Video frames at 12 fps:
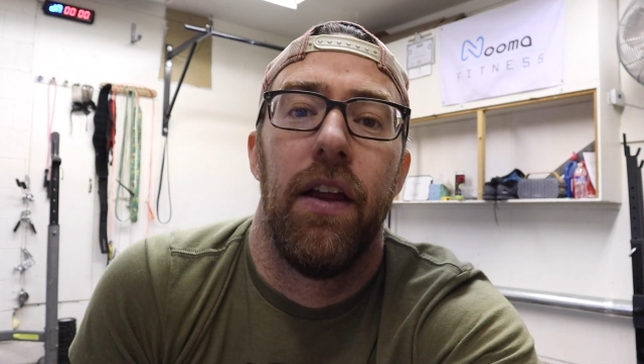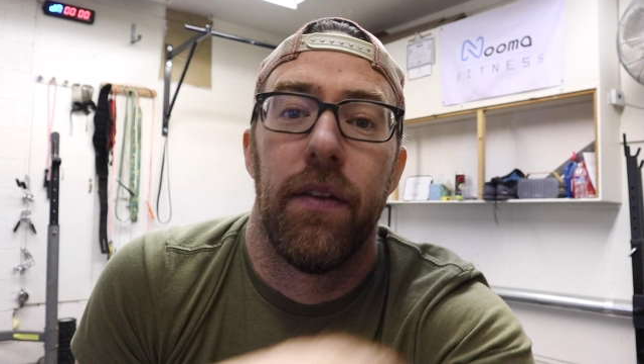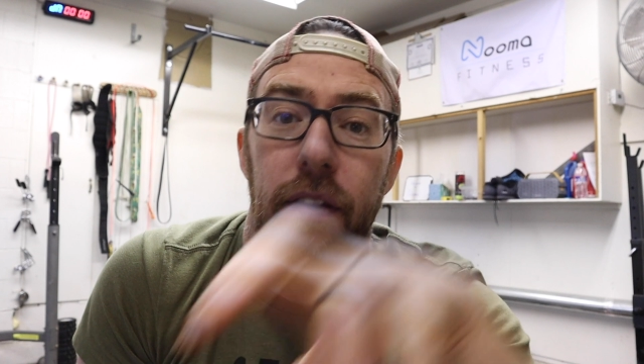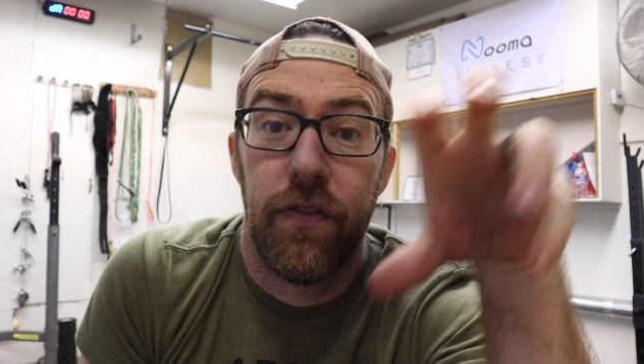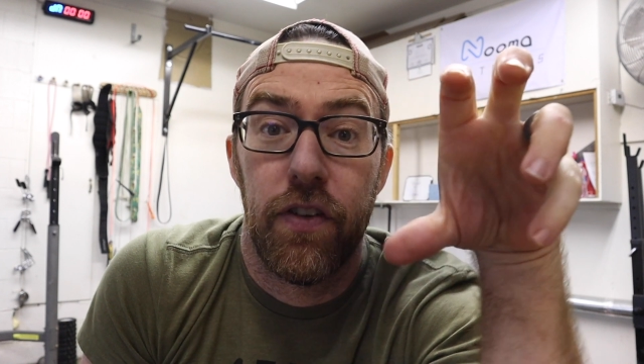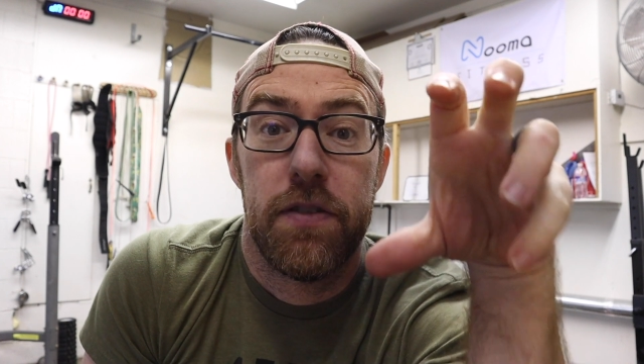
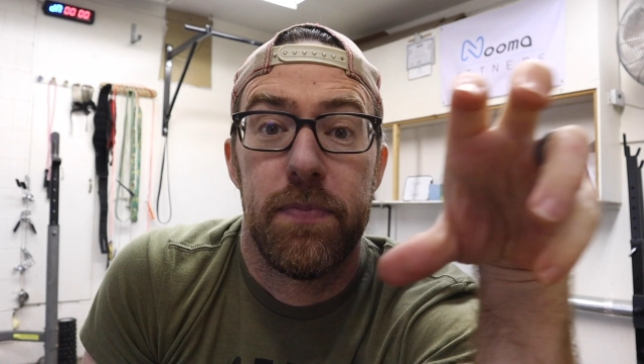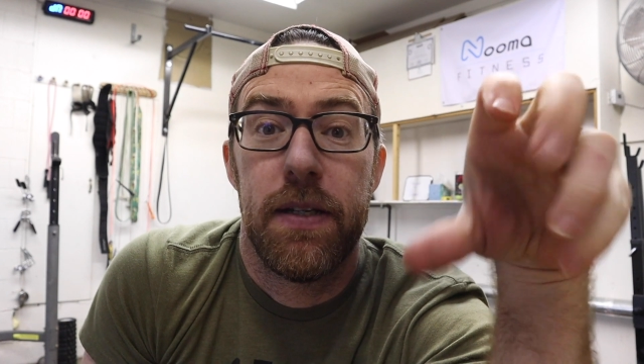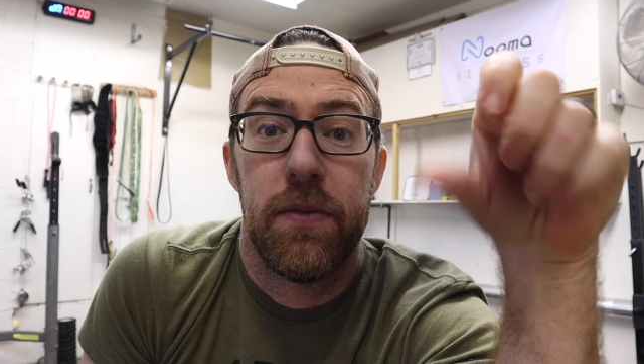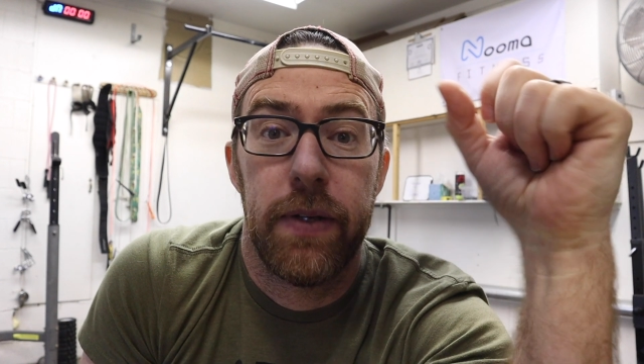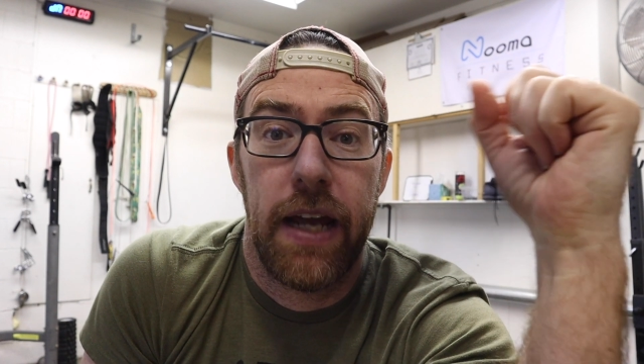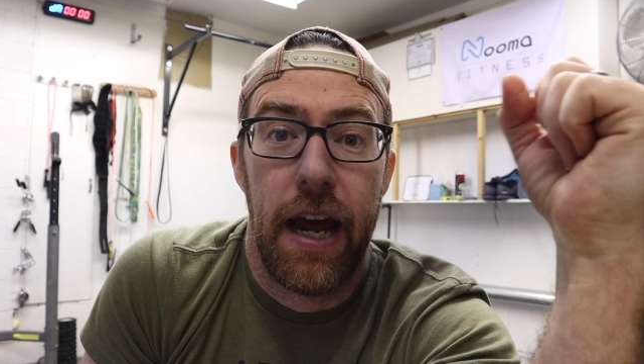The first
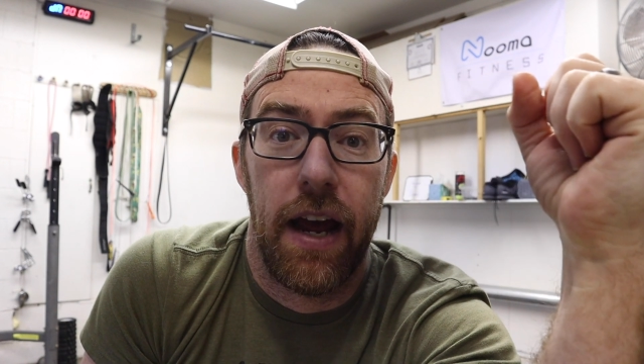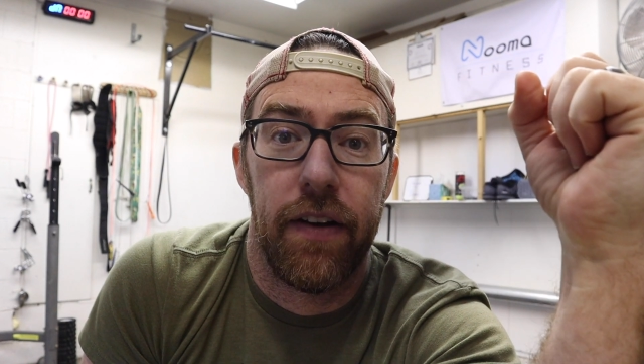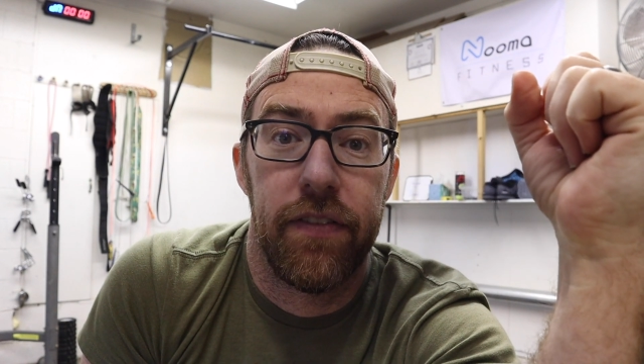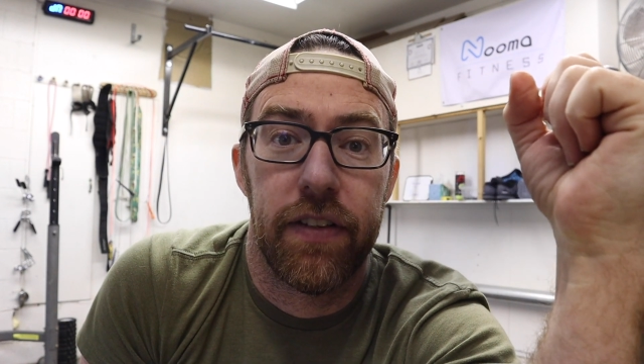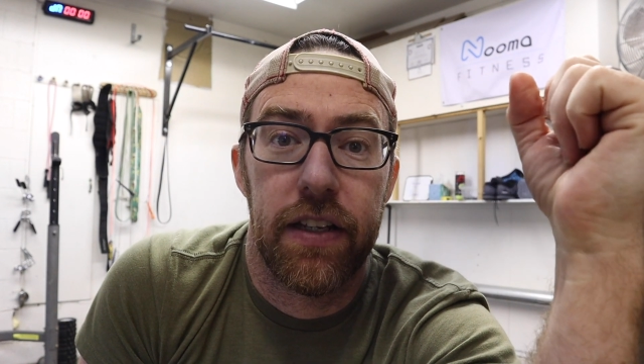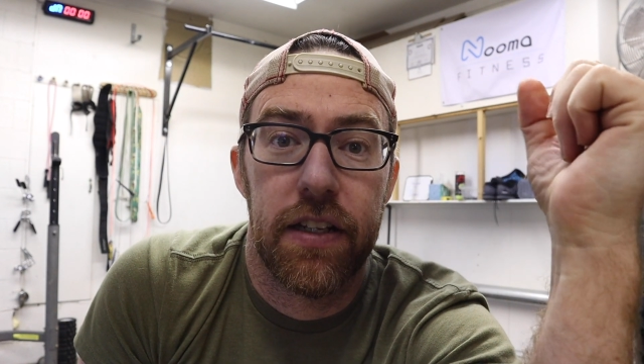piece we
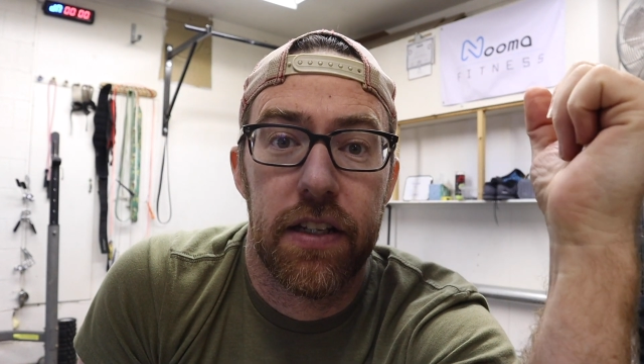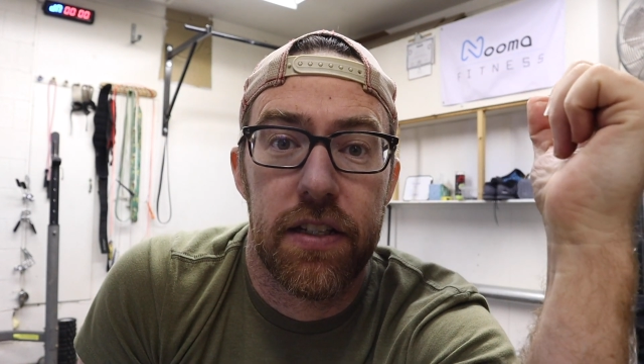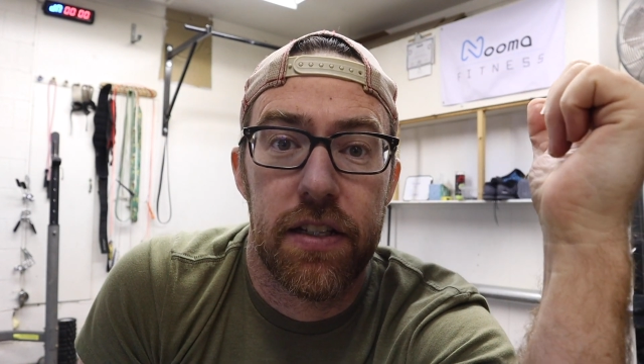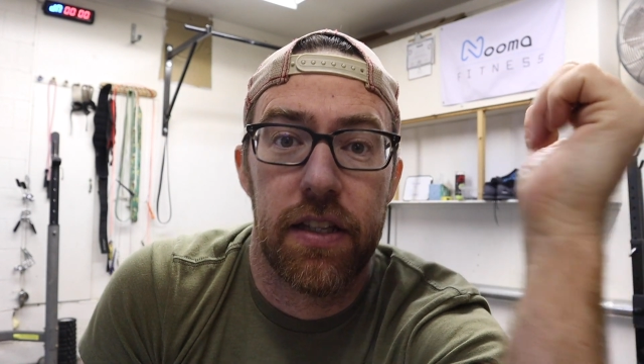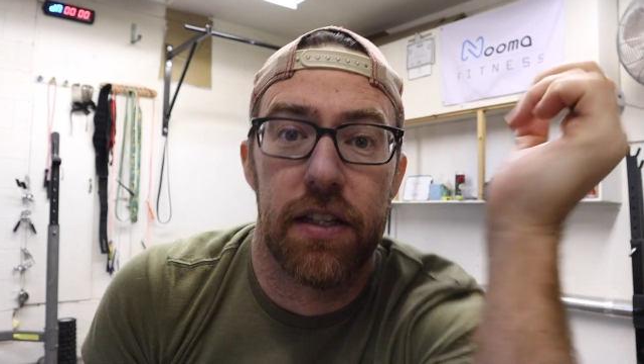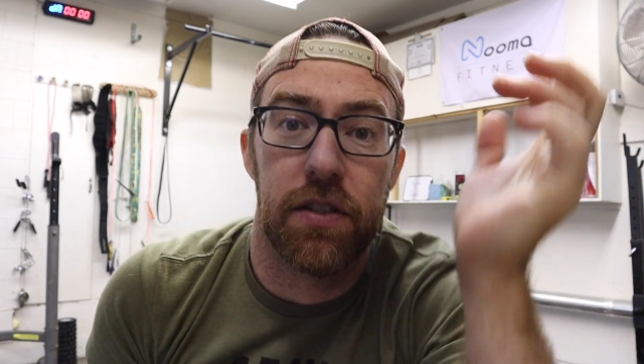have
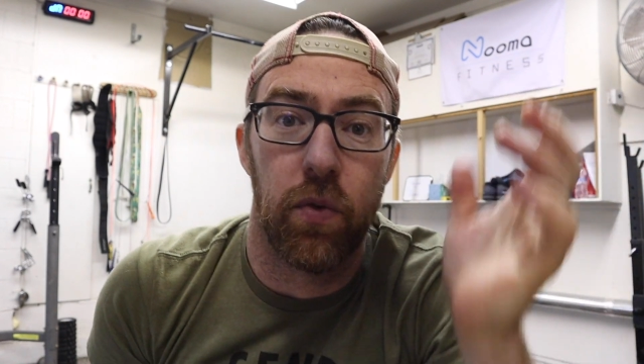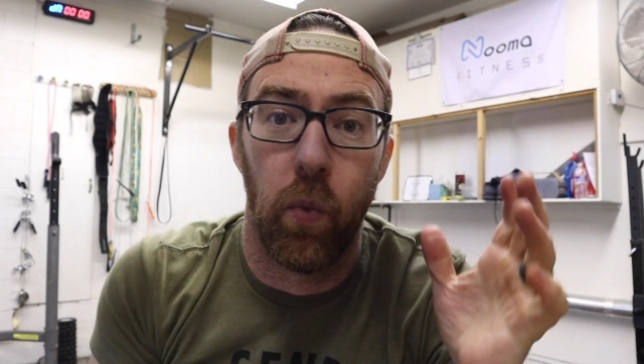is this